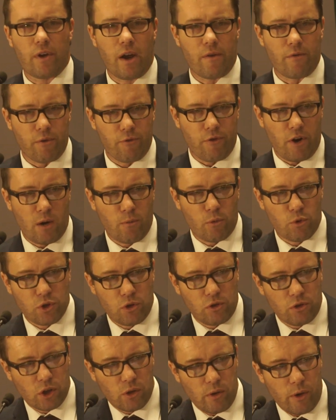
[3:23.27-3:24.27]
every farmer was
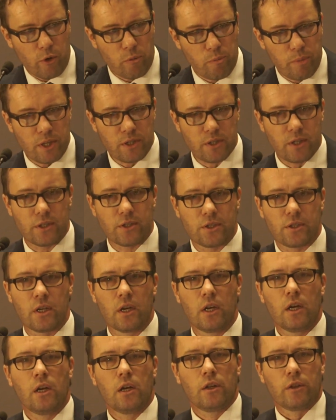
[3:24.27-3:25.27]
going to go out of business,
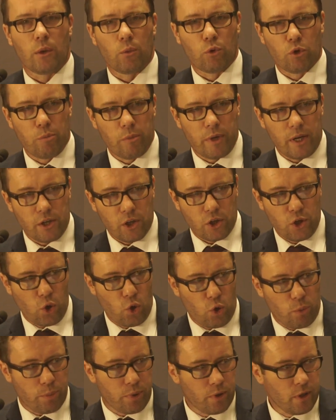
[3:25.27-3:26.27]
they wouldn't be able to
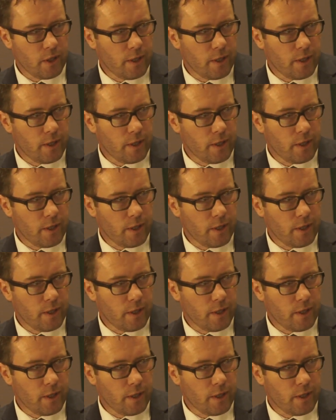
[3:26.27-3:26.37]
cope.